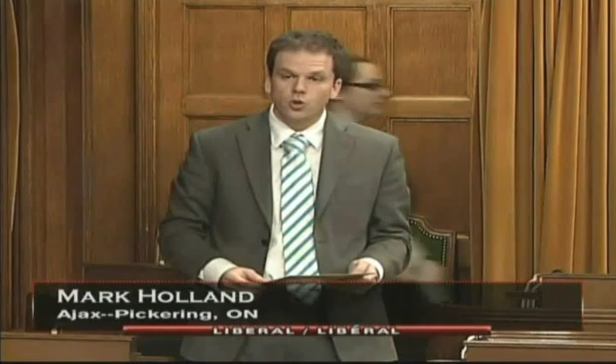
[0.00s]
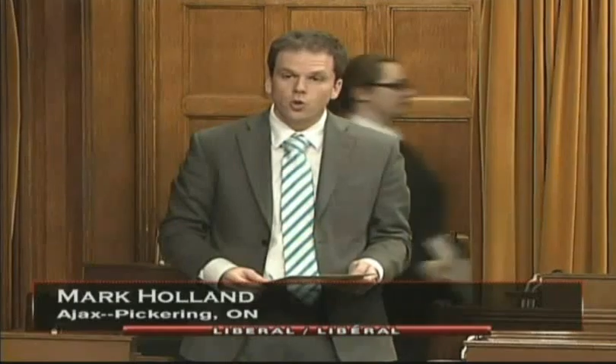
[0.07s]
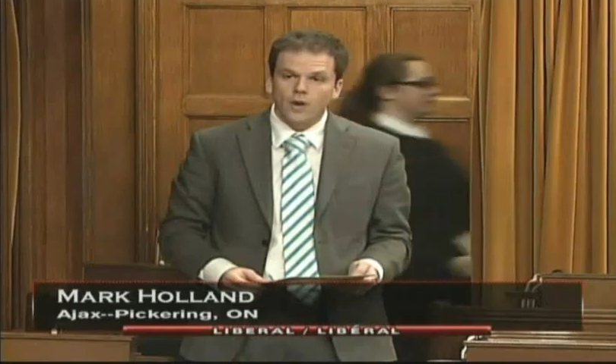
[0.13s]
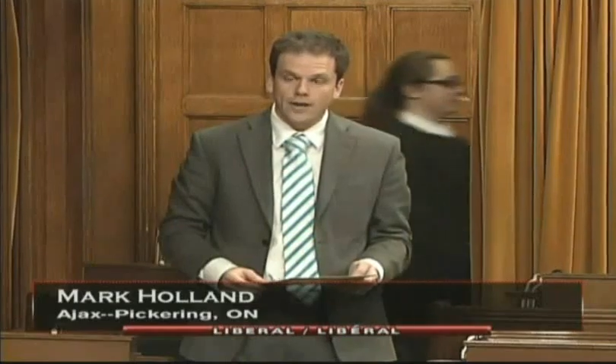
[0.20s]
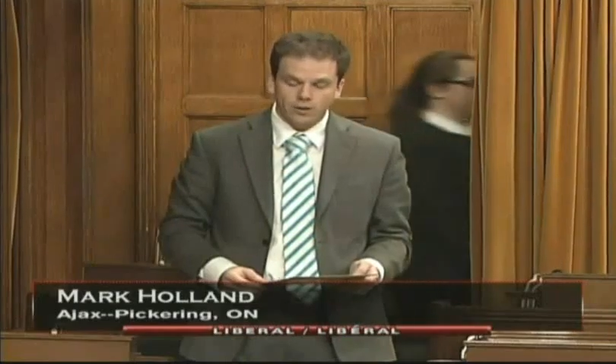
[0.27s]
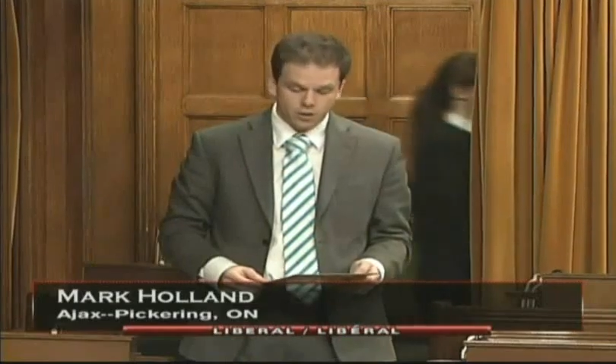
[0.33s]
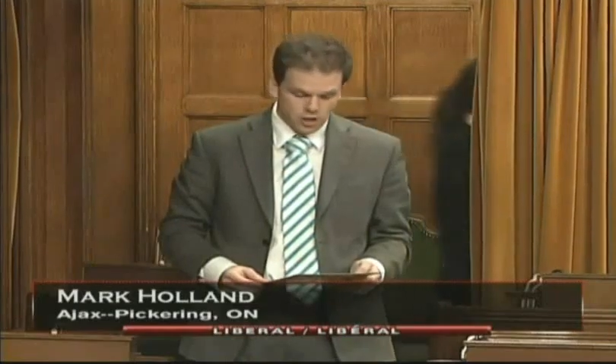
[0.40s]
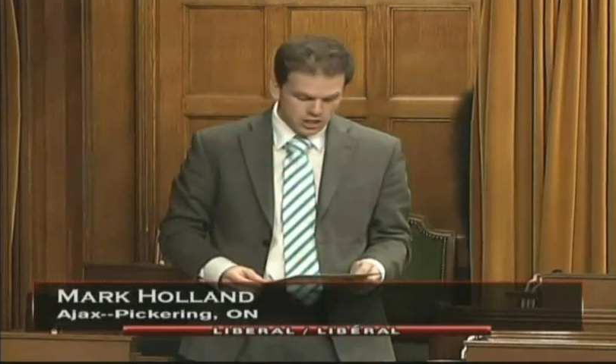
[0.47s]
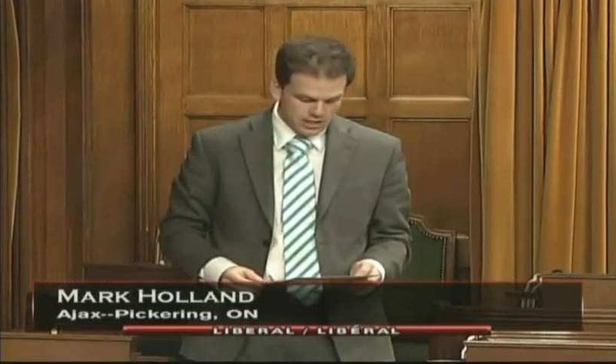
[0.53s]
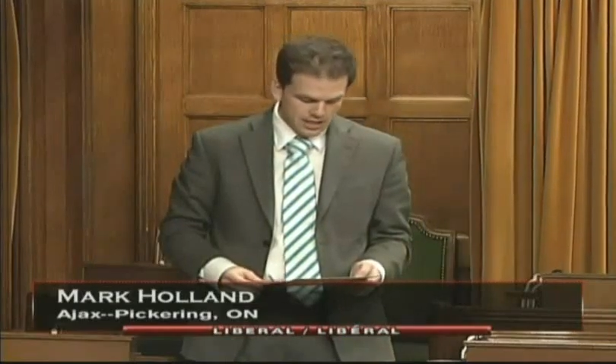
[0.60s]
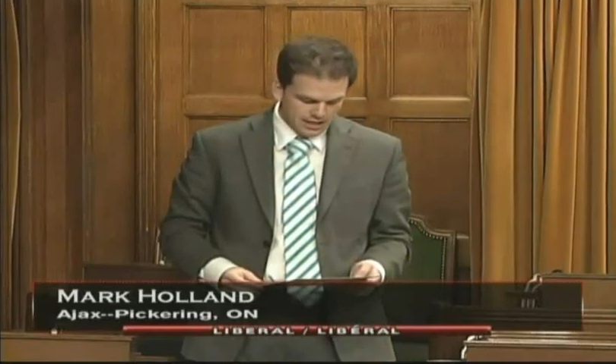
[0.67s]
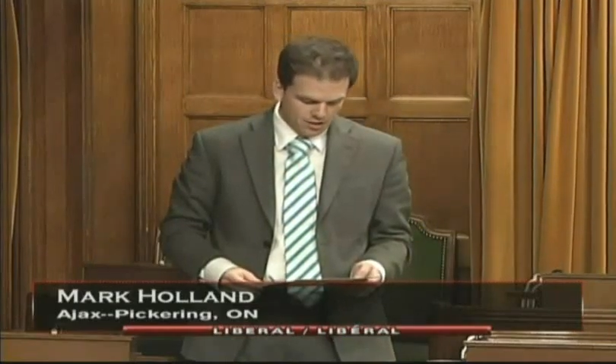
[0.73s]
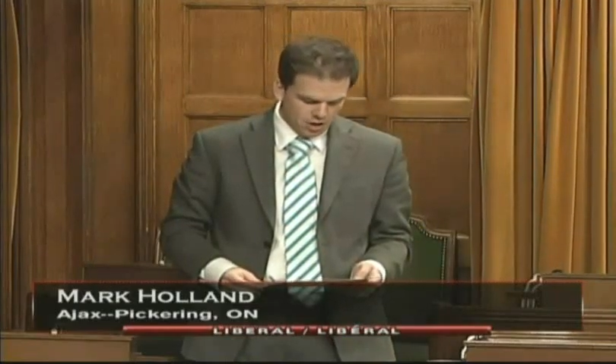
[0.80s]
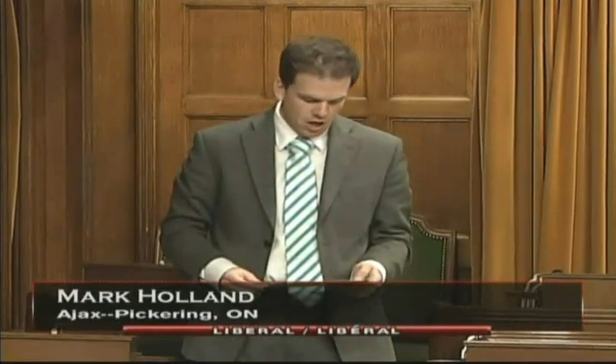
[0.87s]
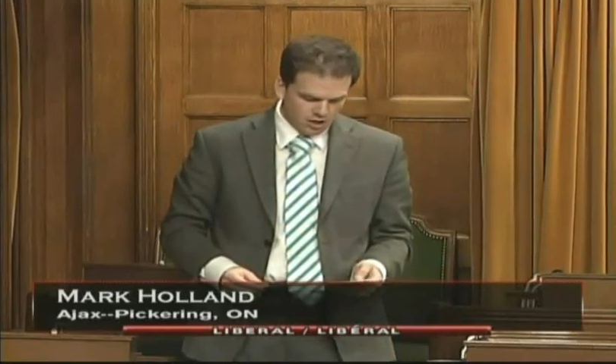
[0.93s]
new energy
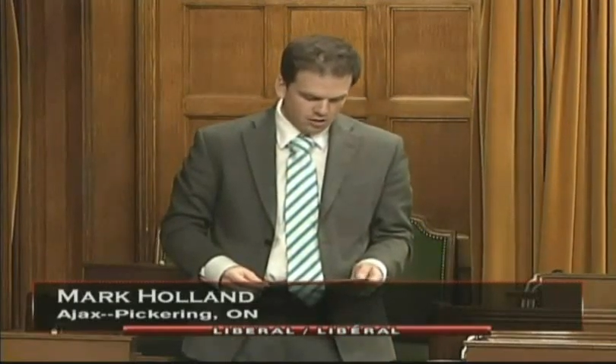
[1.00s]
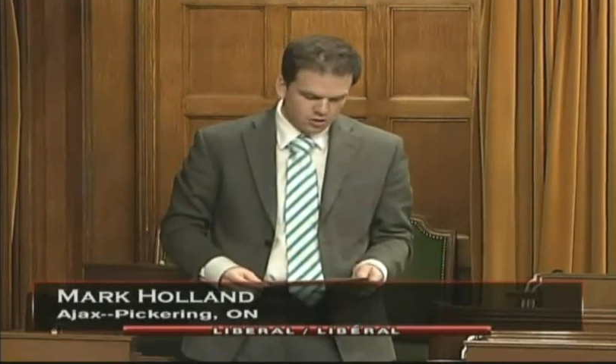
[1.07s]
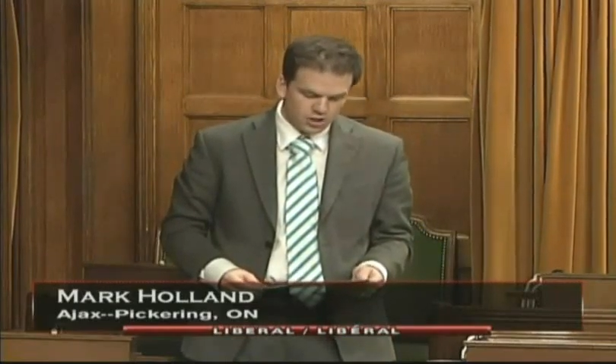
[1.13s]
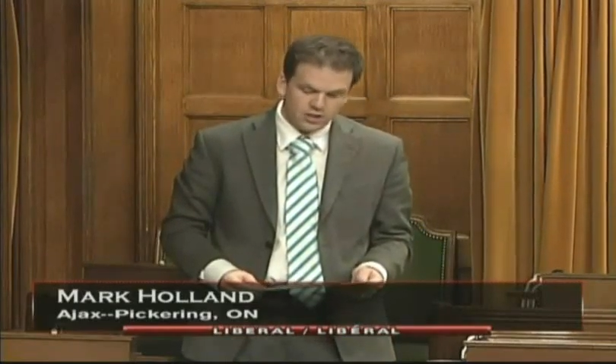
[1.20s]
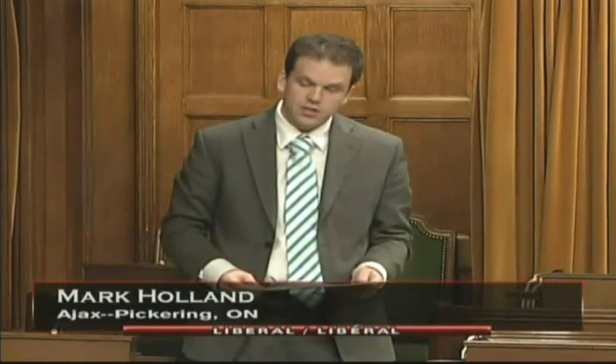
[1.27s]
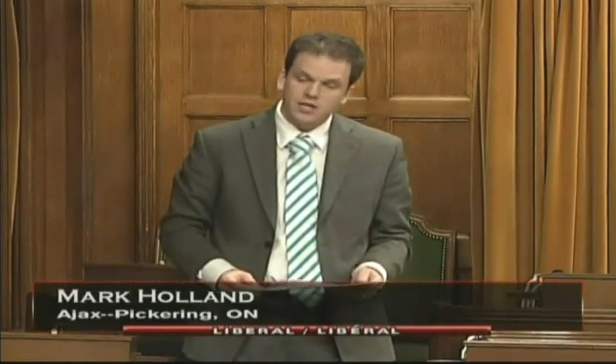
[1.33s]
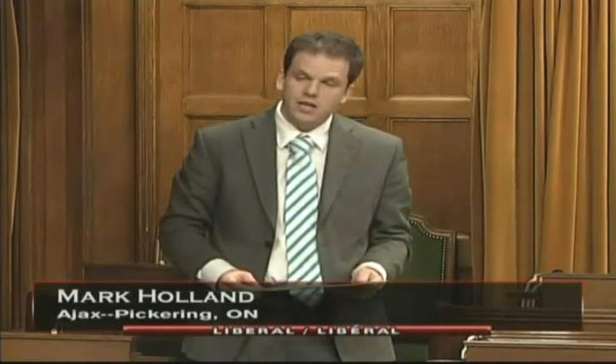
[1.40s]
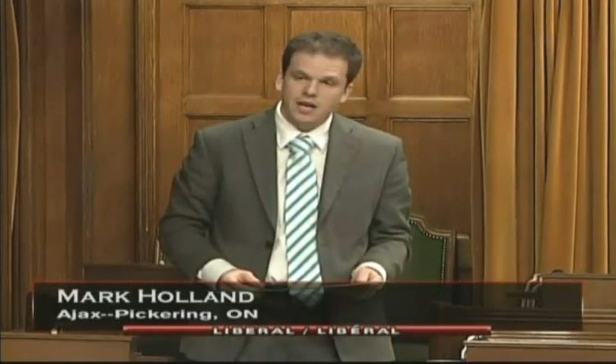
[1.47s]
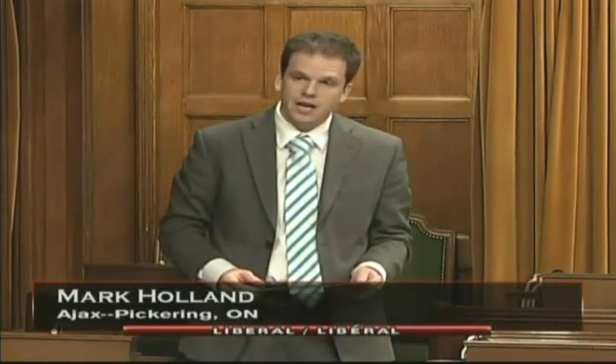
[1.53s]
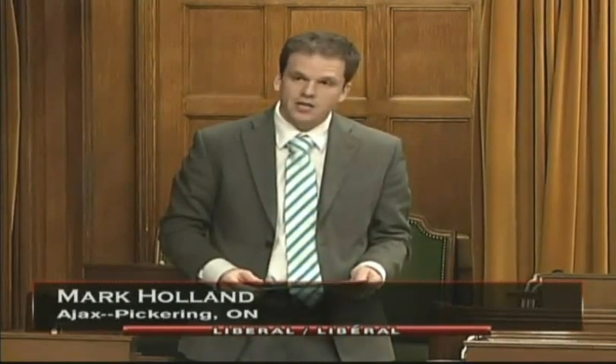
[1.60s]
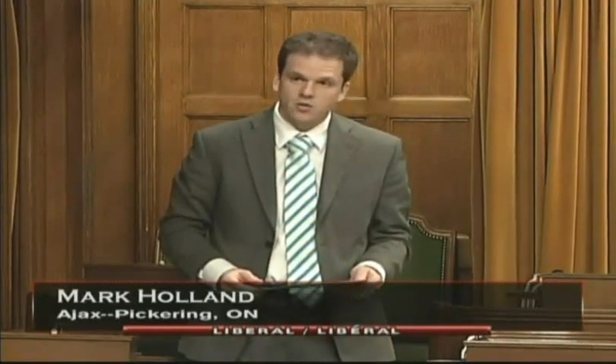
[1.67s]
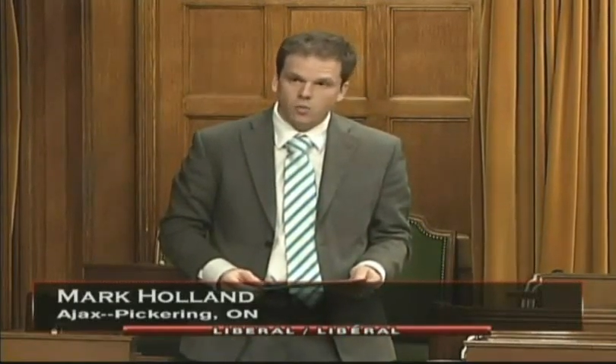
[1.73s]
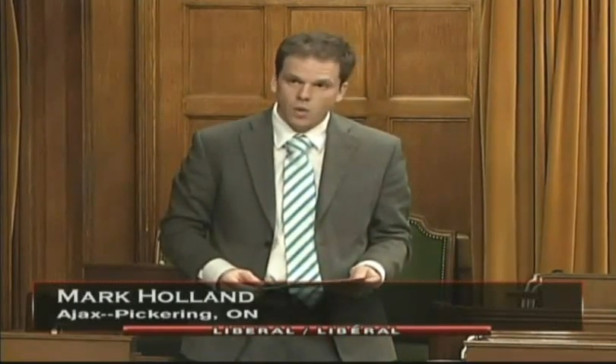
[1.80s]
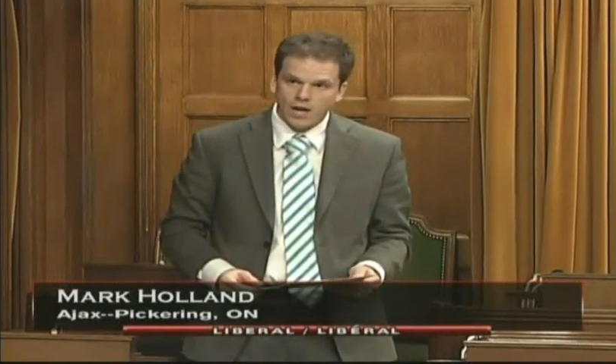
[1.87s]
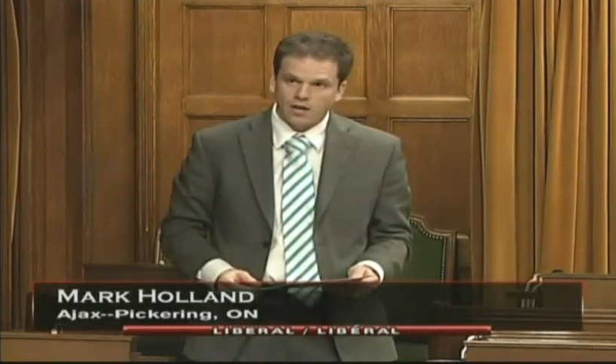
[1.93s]
technologies
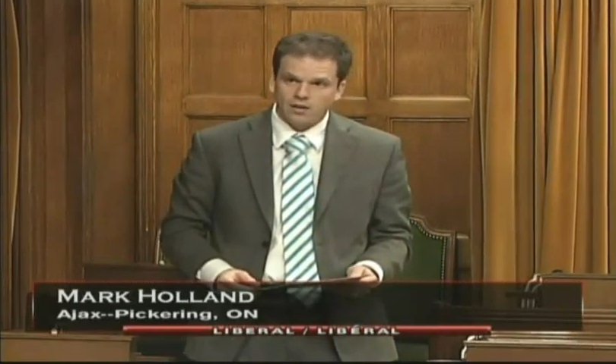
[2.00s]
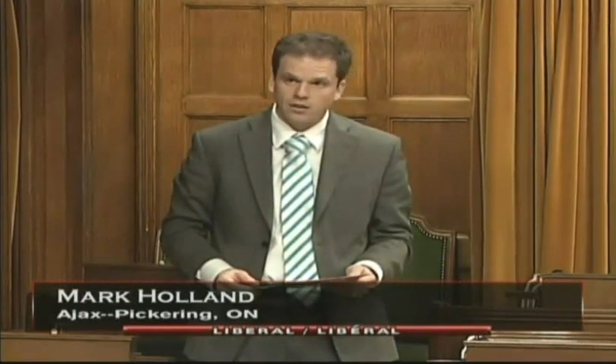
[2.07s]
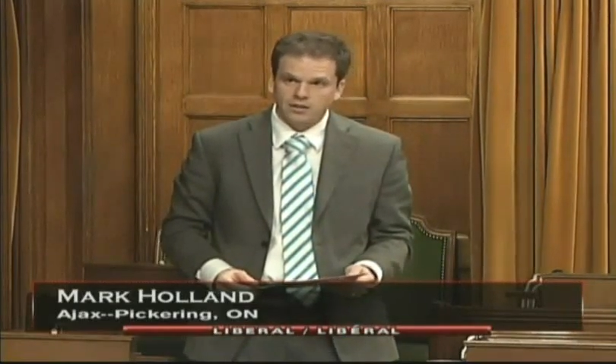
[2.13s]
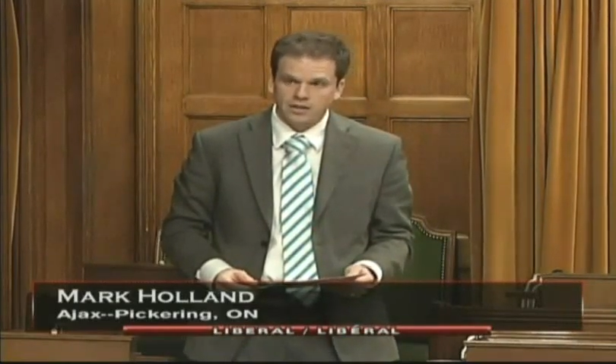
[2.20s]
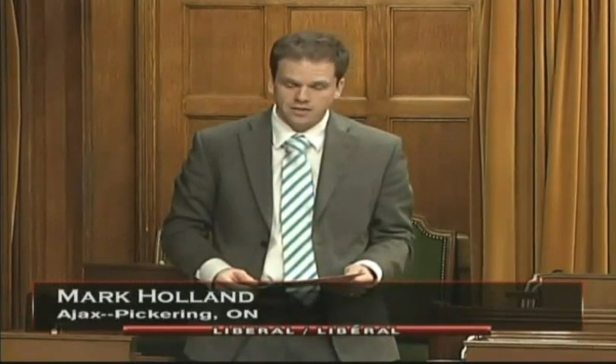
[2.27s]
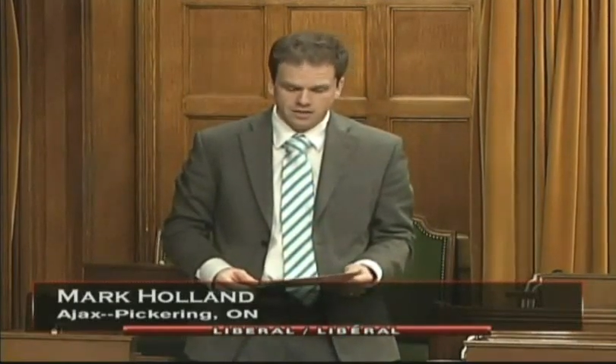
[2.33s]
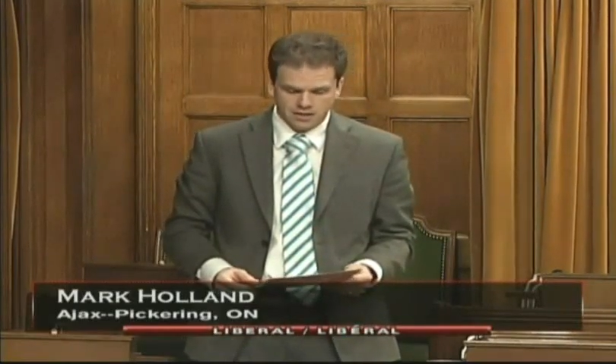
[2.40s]
as well,